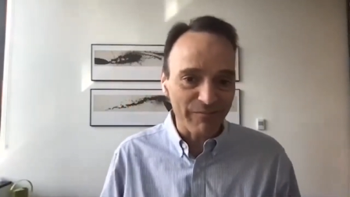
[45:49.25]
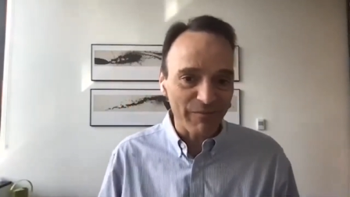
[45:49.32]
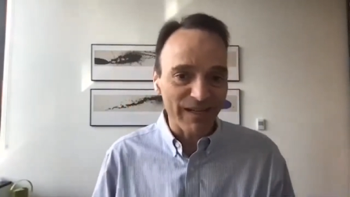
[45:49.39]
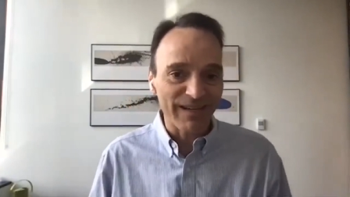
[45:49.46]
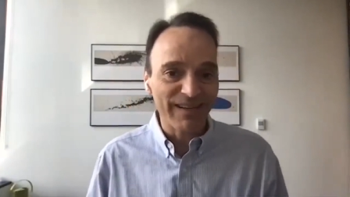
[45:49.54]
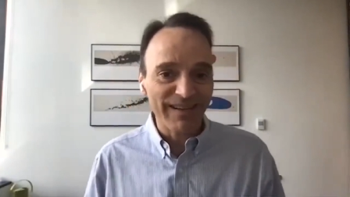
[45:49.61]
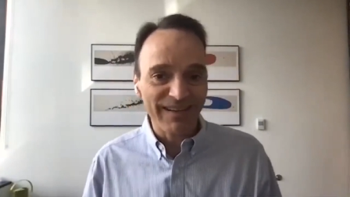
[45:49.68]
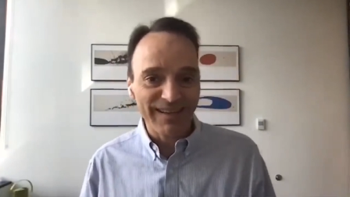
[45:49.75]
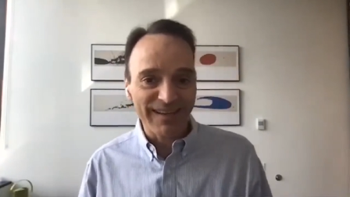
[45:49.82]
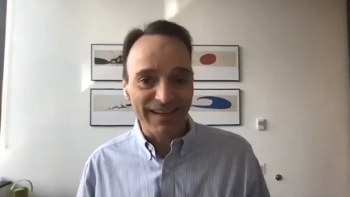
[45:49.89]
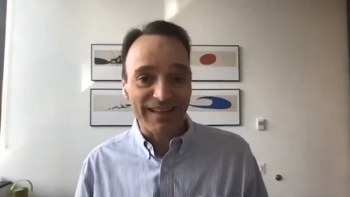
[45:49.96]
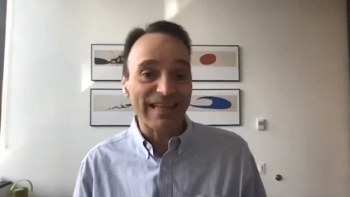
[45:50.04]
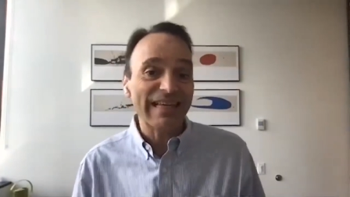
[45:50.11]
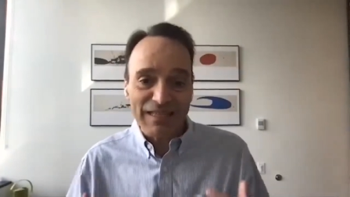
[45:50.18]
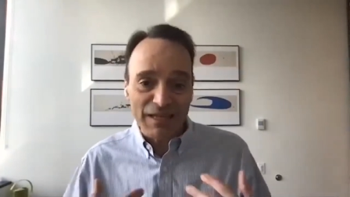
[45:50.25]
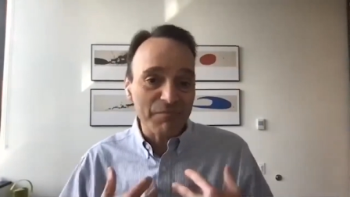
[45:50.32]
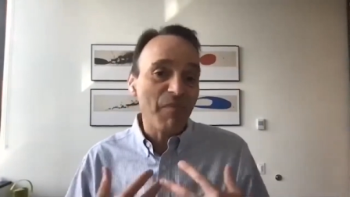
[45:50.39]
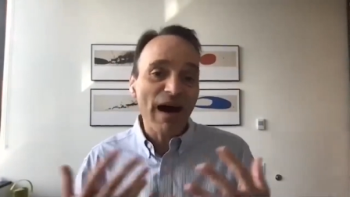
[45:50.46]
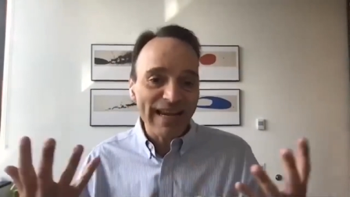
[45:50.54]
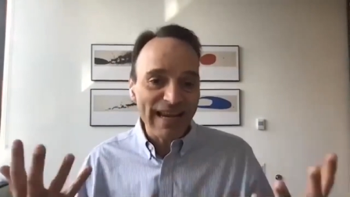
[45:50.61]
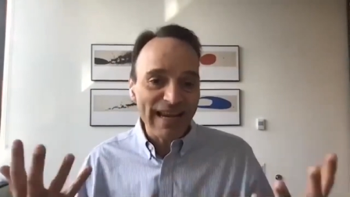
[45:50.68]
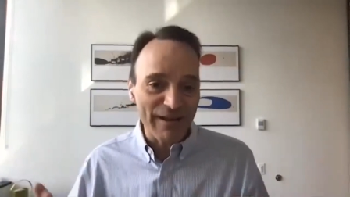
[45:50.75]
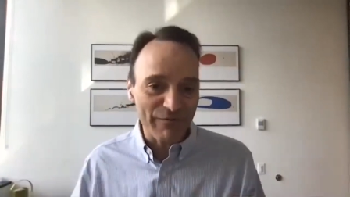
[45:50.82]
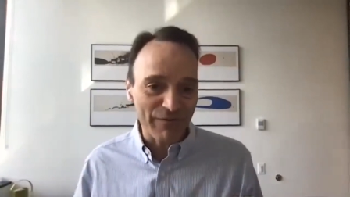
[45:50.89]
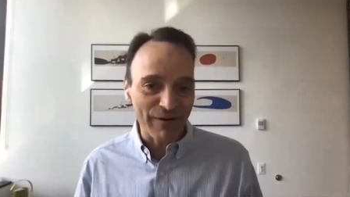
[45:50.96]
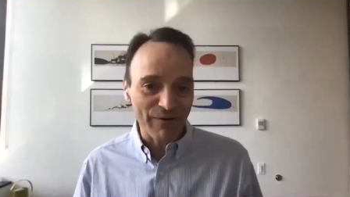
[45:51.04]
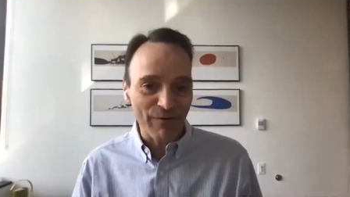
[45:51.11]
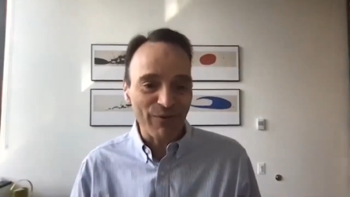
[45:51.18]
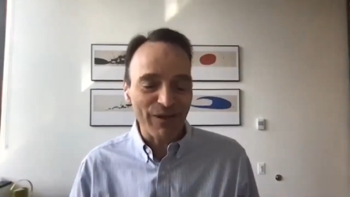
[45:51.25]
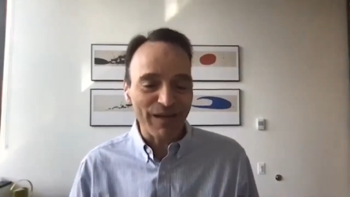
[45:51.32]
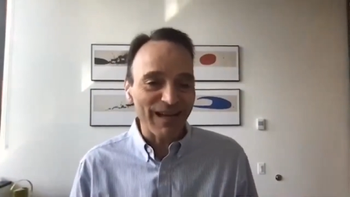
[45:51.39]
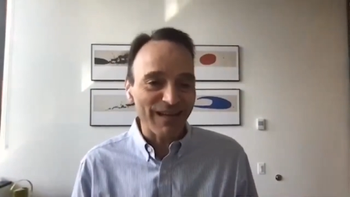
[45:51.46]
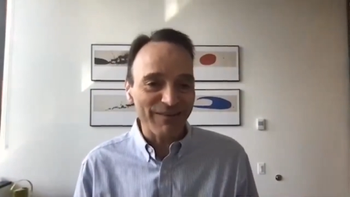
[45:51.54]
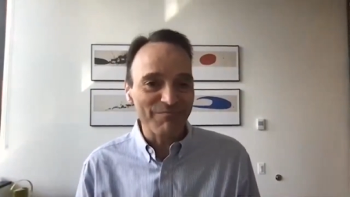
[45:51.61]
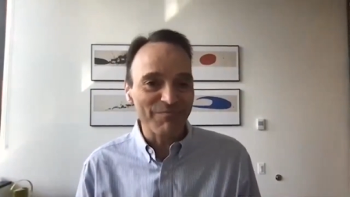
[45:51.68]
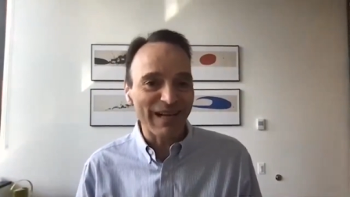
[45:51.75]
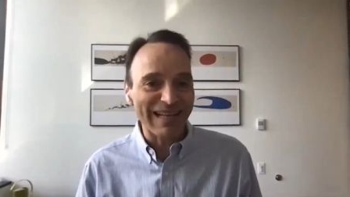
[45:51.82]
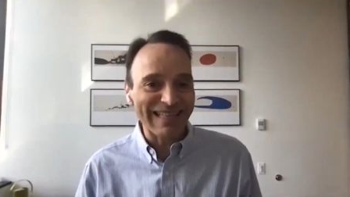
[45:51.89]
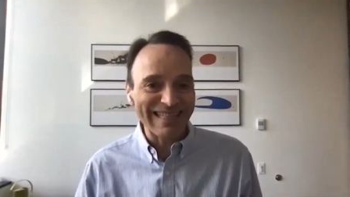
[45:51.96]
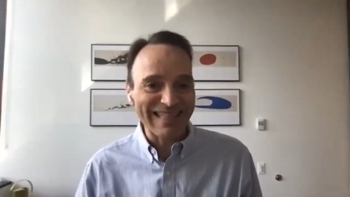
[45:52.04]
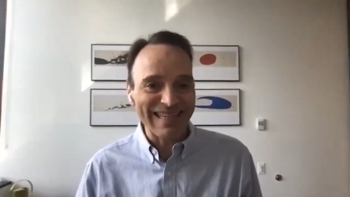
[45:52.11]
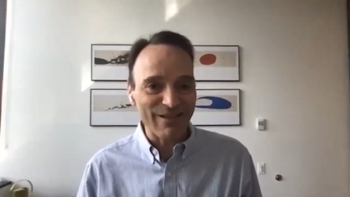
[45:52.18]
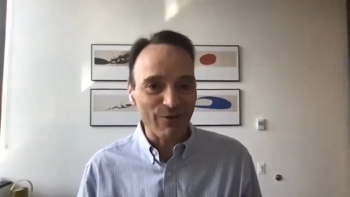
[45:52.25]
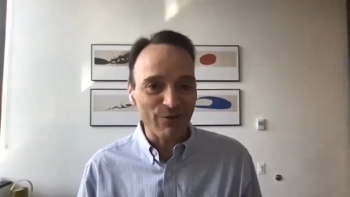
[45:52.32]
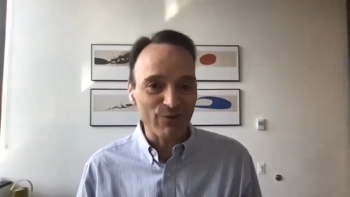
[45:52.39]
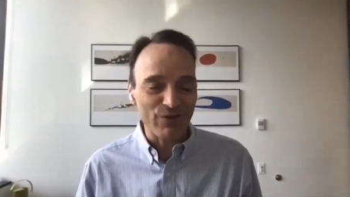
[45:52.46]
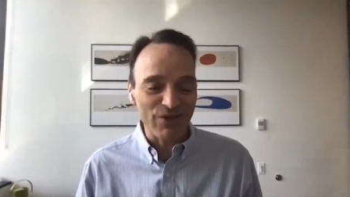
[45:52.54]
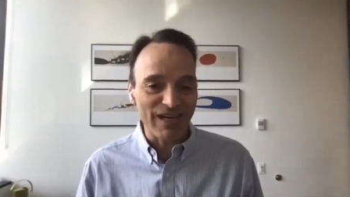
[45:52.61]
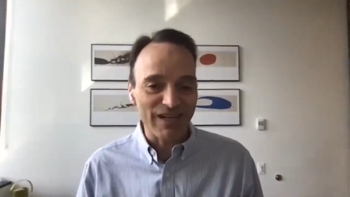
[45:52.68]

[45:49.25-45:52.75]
I mean, at least in my life, I don't think I'll, I'll see those